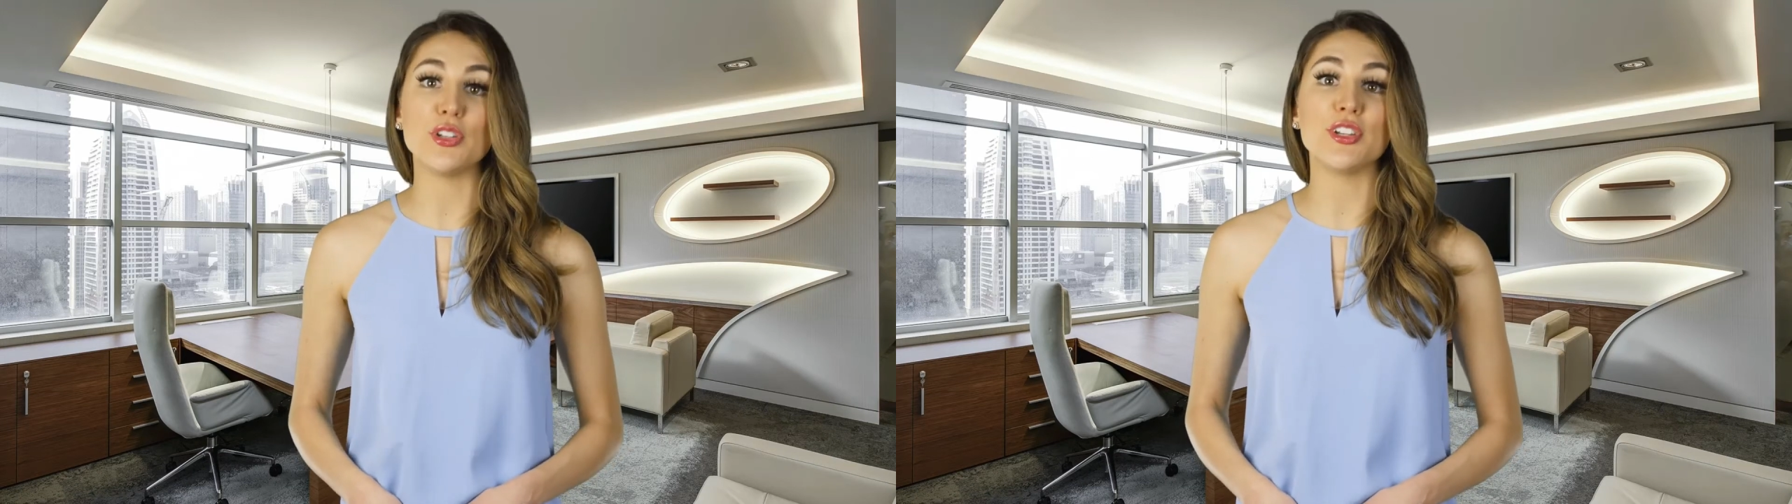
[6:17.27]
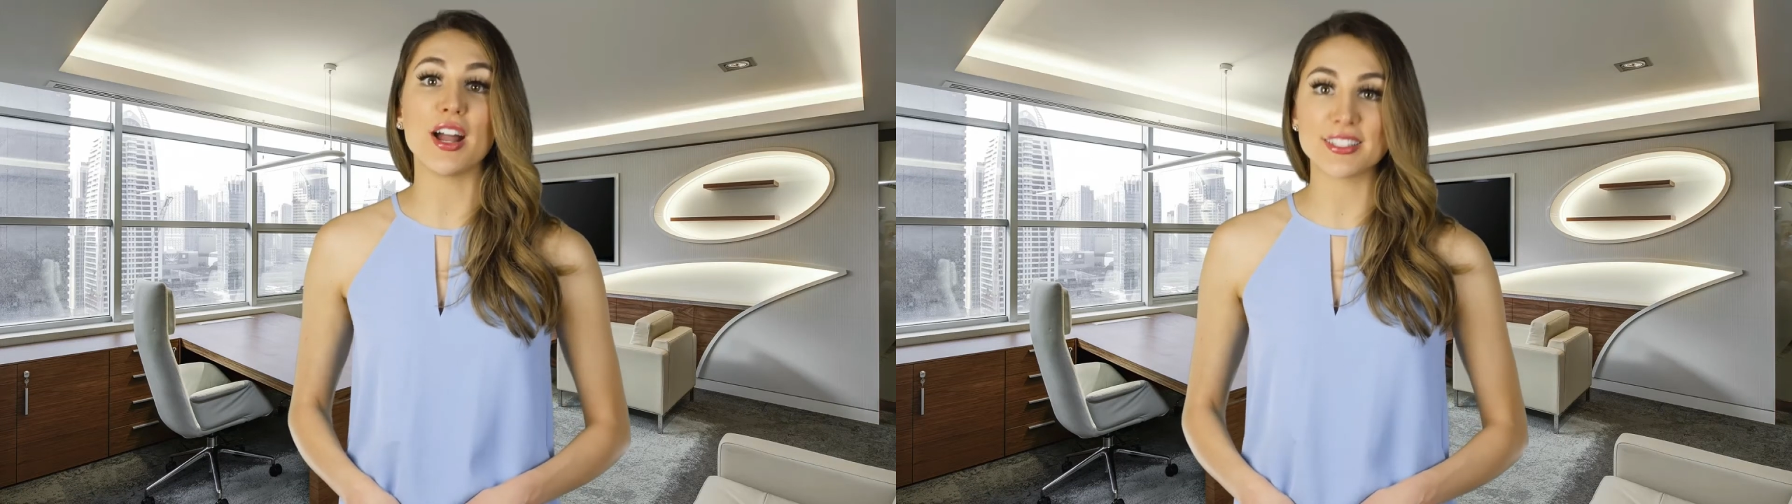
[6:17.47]

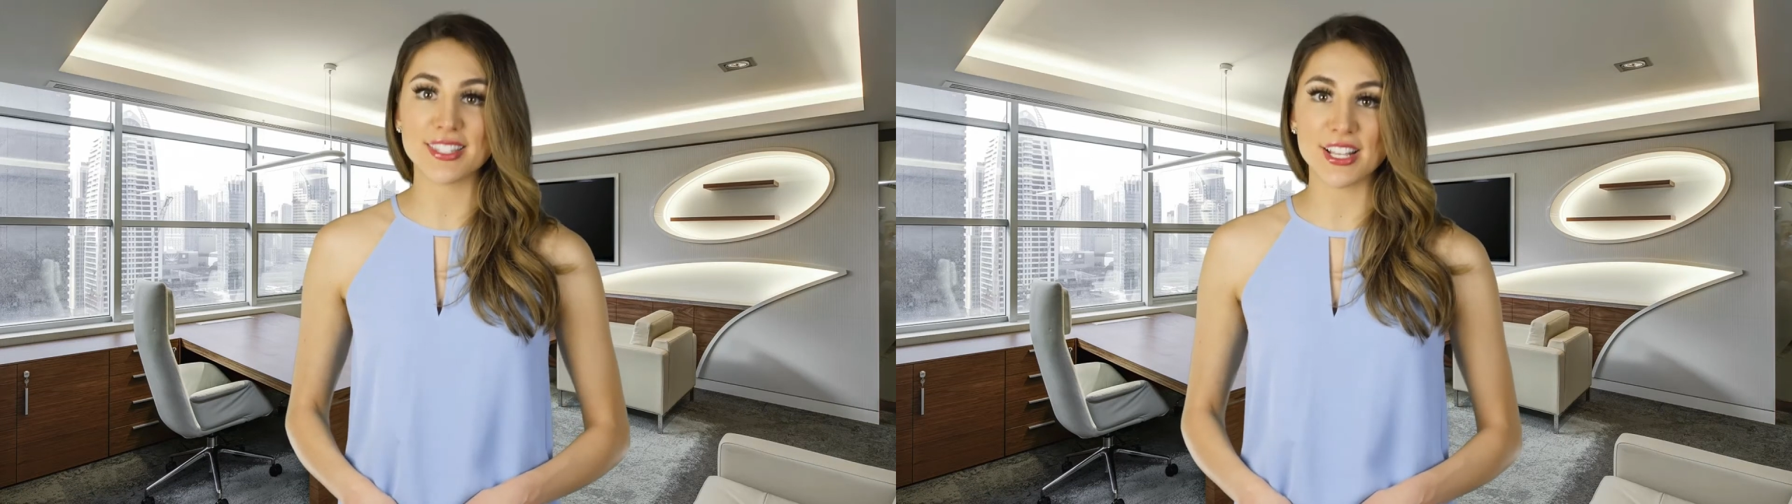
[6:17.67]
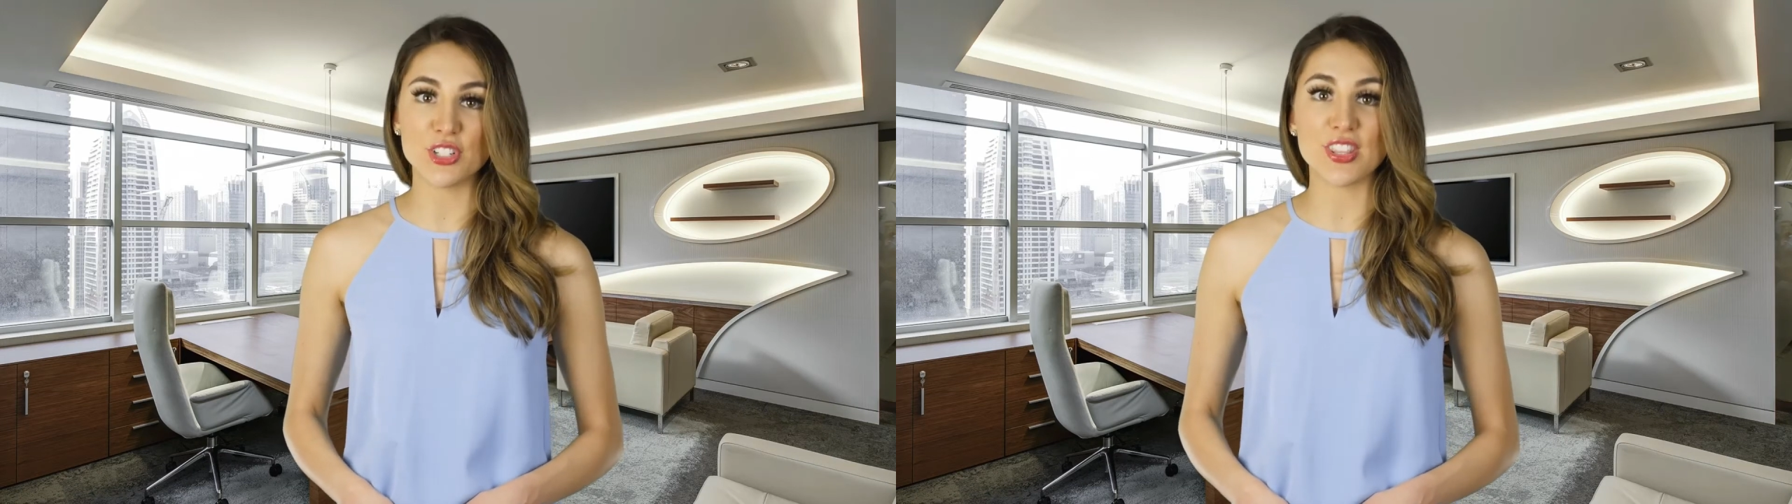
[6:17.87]
deduct
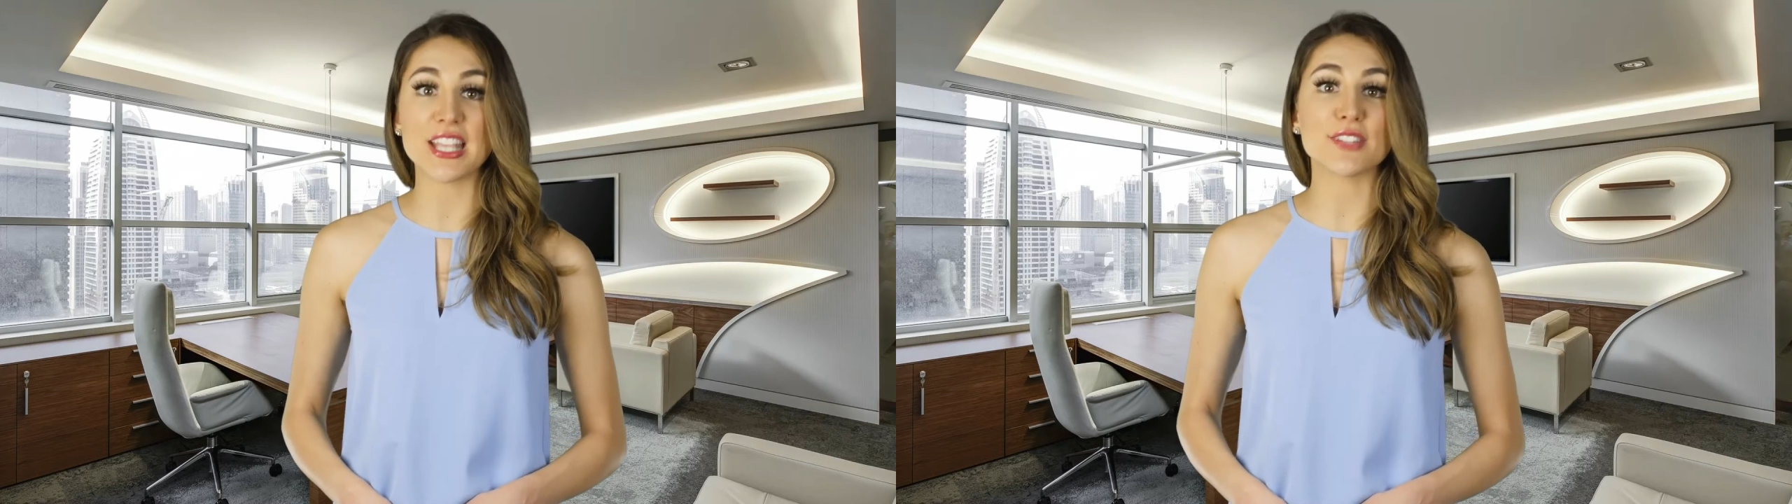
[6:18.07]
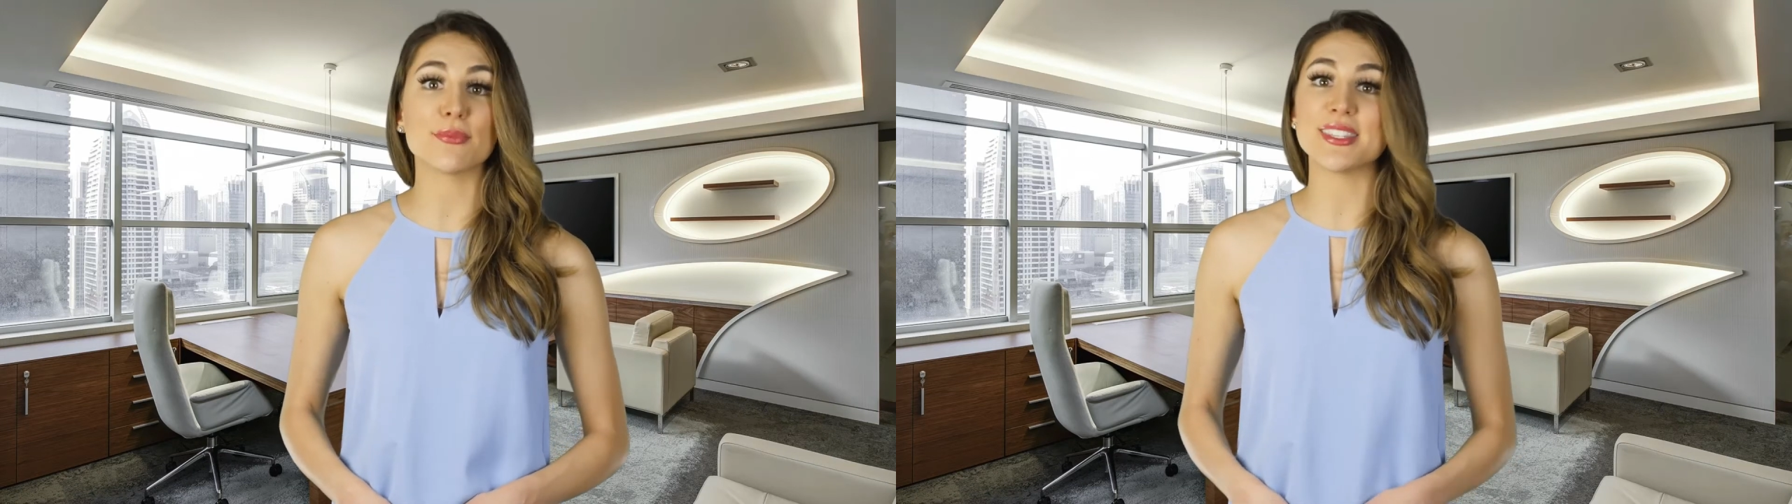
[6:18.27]
such things from the